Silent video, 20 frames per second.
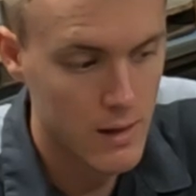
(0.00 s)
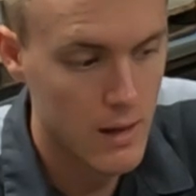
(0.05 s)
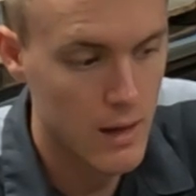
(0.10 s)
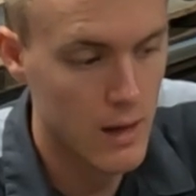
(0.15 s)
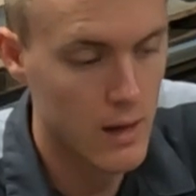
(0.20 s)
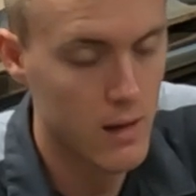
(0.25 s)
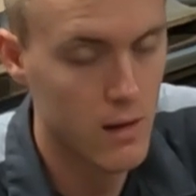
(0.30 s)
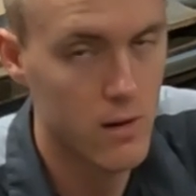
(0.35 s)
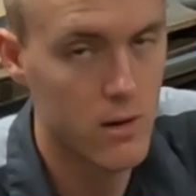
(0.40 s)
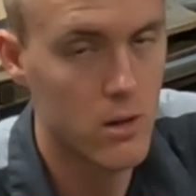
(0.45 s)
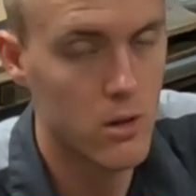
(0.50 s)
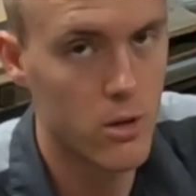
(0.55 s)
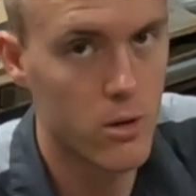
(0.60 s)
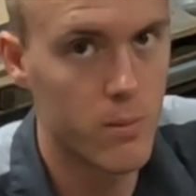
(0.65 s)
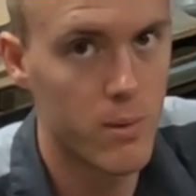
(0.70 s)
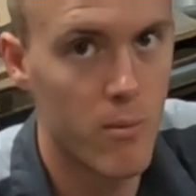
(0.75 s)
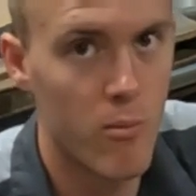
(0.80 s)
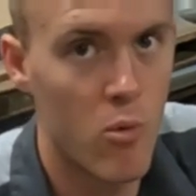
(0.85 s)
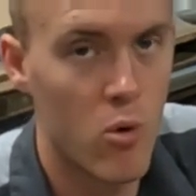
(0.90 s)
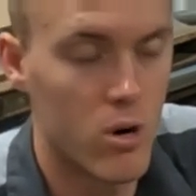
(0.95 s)
and a little
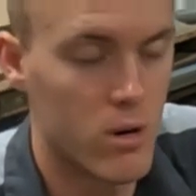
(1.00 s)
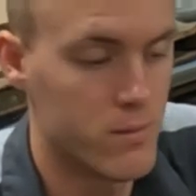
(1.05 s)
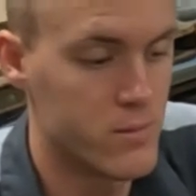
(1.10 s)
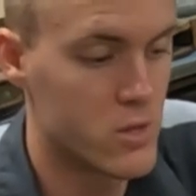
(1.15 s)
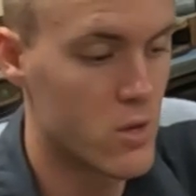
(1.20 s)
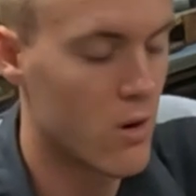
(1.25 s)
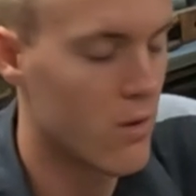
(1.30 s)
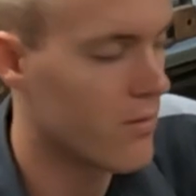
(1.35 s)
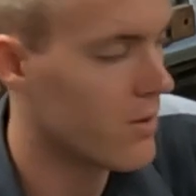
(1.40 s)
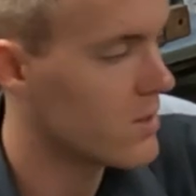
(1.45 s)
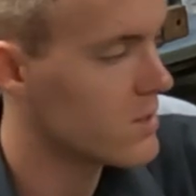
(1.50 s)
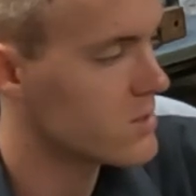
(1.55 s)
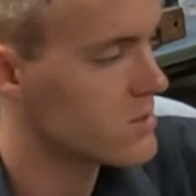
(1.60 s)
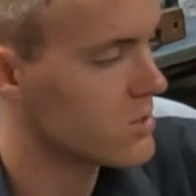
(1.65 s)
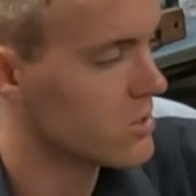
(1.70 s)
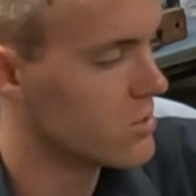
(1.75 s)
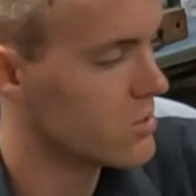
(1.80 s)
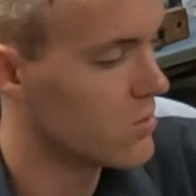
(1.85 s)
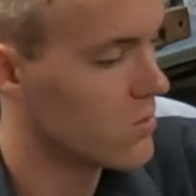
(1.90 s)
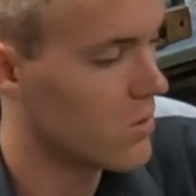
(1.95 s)
bit more observant
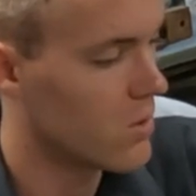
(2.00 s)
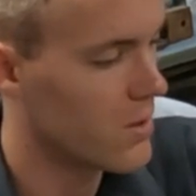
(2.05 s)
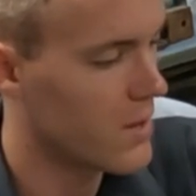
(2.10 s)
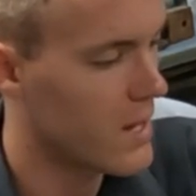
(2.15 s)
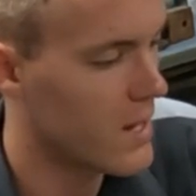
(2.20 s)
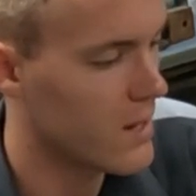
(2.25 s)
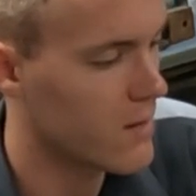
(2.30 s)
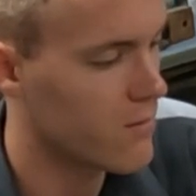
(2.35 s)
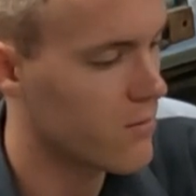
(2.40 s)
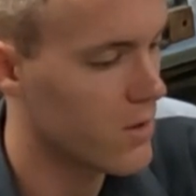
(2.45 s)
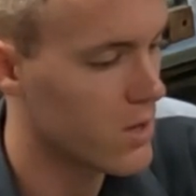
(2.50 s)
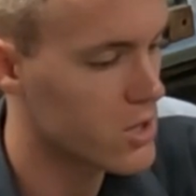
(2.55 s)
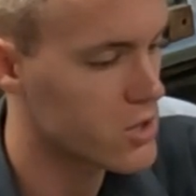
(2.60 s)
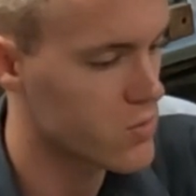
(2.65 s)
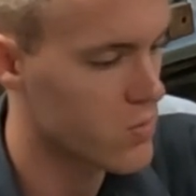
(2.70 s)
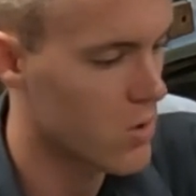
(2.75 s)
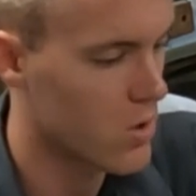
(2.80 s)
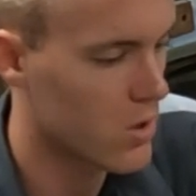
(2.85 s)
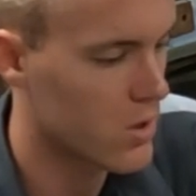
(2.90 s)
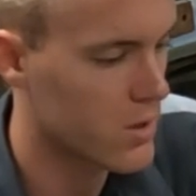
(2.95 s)
to do all that
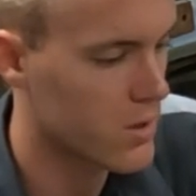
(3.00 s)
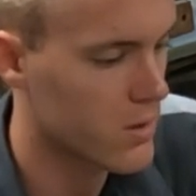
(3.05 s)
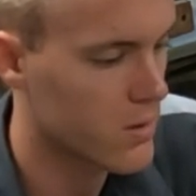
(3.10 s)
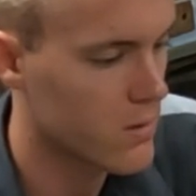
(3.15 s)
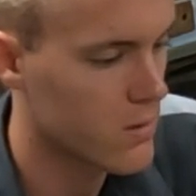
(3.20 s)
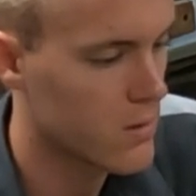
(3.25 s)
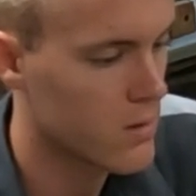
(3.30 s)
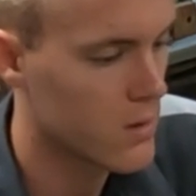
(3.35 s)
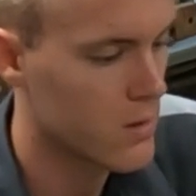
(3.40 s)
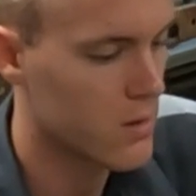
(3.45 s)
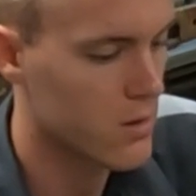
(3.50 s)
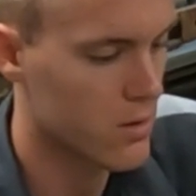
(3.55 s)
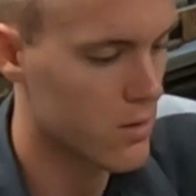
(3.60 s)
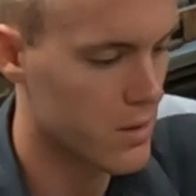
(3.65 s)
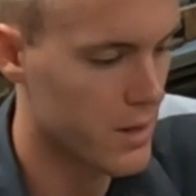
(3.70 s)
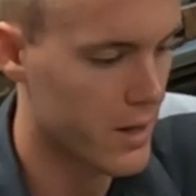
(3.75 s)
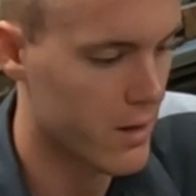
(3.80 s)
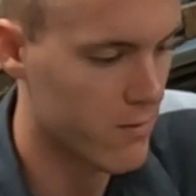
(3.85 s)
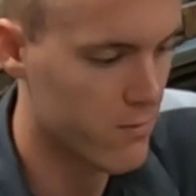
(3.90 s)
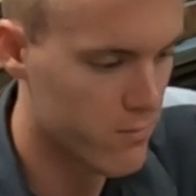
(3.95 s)
finish work the
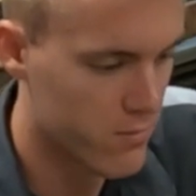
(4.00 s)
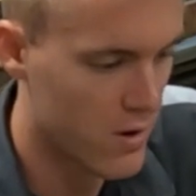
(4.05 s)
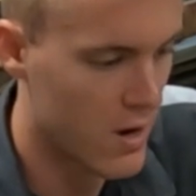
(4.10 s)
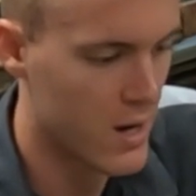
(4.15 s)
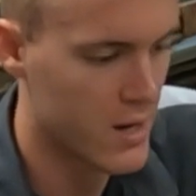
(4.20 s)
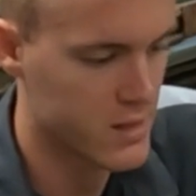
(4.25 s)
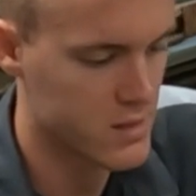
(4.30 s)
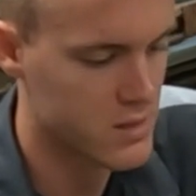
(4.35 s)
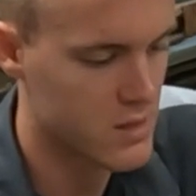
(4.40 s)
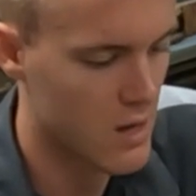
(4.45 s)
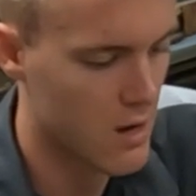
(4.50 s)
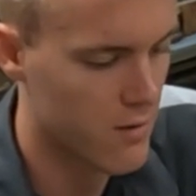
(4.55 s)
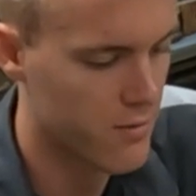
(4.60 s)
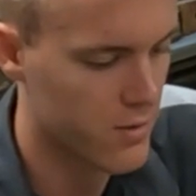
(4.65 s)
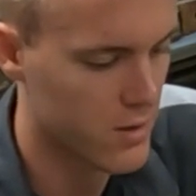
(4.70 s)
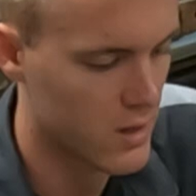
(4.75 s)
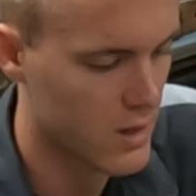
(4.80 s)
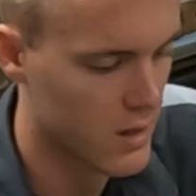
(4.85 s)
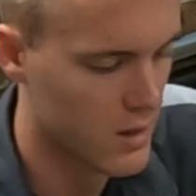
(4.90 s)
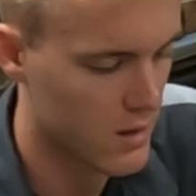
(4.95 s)
like fine stuff
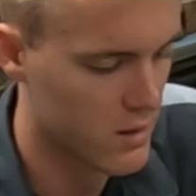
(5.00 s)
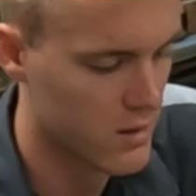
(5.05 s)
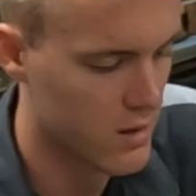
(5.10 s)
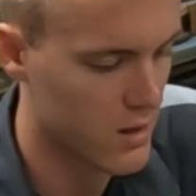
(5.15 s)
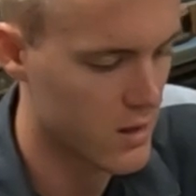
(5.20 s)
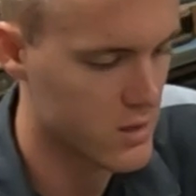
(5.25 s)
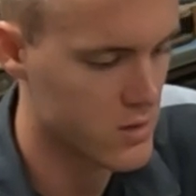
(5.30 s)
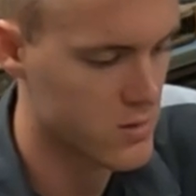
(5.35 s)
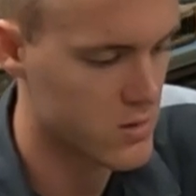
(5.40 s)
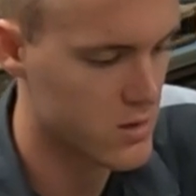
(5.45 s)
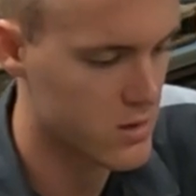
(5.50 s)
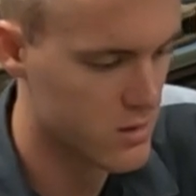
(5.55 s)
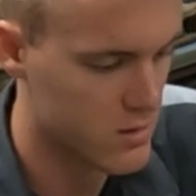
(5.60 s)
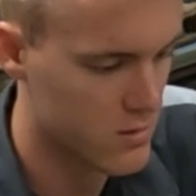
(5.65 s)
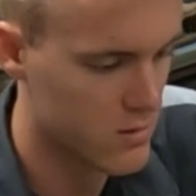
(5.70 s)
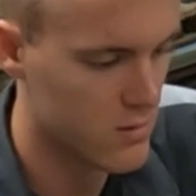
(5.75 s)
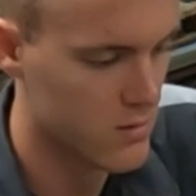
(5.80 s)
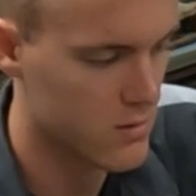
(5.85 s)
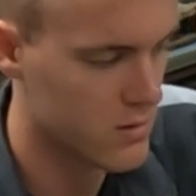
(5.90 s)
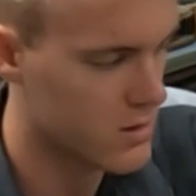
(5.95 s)
and getting things
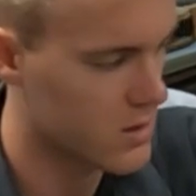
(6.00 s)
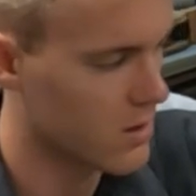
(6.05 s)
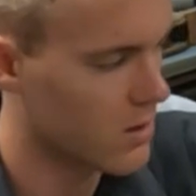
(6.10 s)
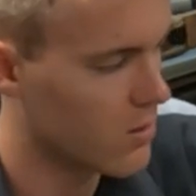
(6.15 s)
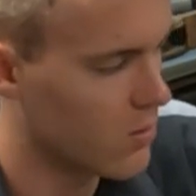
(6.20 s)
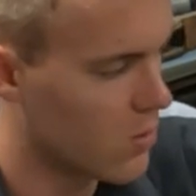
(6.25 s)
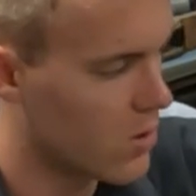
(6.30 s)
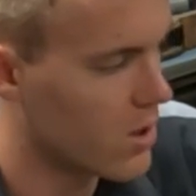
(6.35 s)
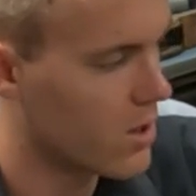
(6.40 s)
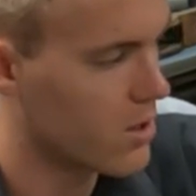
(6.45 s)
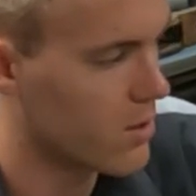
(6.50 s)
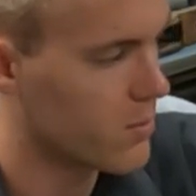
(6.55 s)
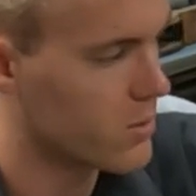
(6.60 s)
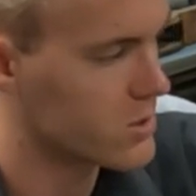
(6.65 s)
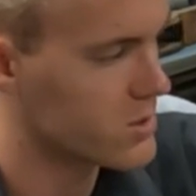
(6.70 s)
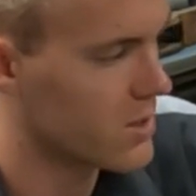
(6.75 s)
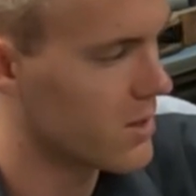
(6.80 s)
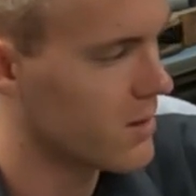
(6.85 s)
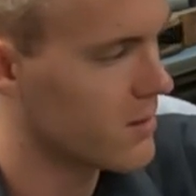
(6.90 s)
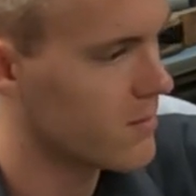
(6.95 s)
to the
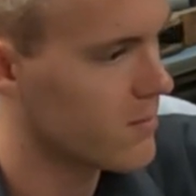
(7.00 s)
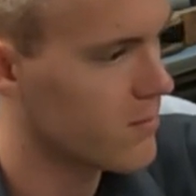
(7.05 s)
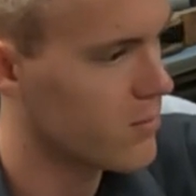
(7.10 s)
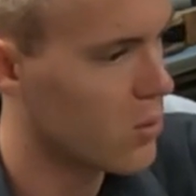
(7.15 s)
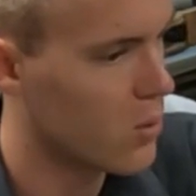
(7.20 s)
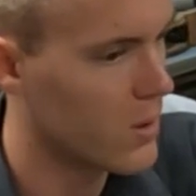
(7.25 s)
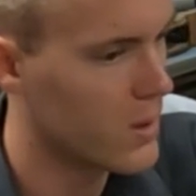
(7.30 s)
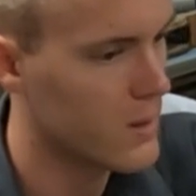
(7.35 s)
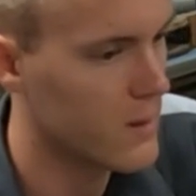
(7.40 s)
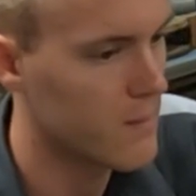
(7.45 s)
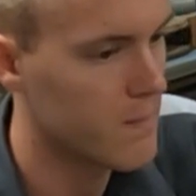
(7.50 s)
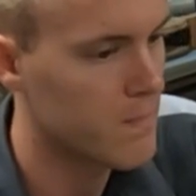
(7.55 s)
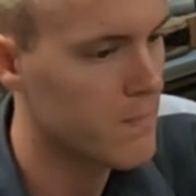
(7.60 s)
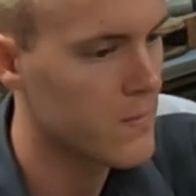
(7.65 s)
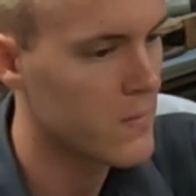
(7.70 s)
100% point.